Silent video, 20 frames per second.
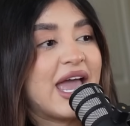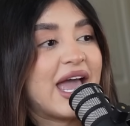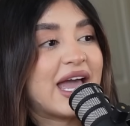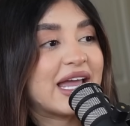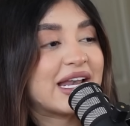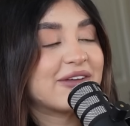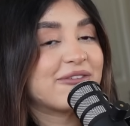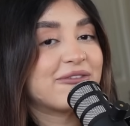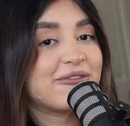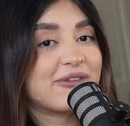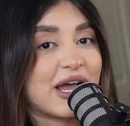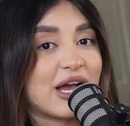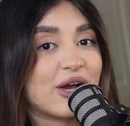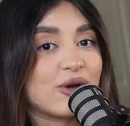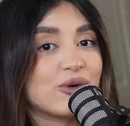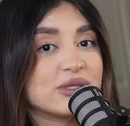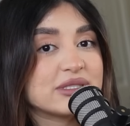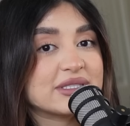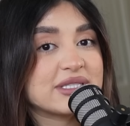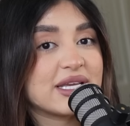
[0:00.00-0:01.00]
And if
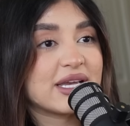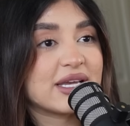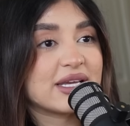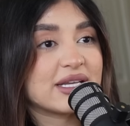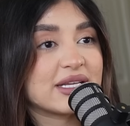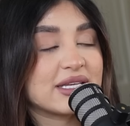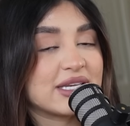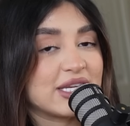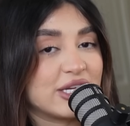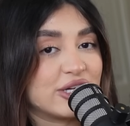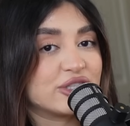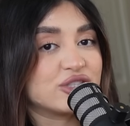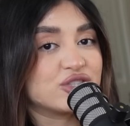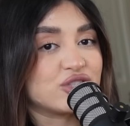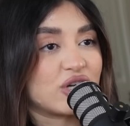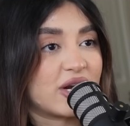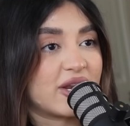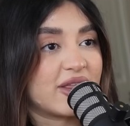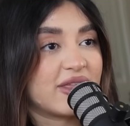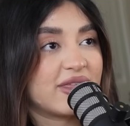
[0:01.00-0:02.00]
Franco is like near
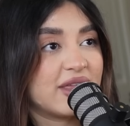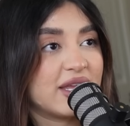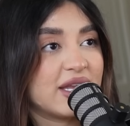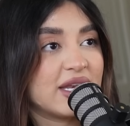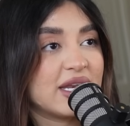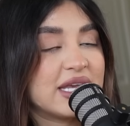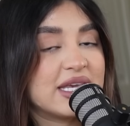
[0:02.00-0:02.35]
Jonathan,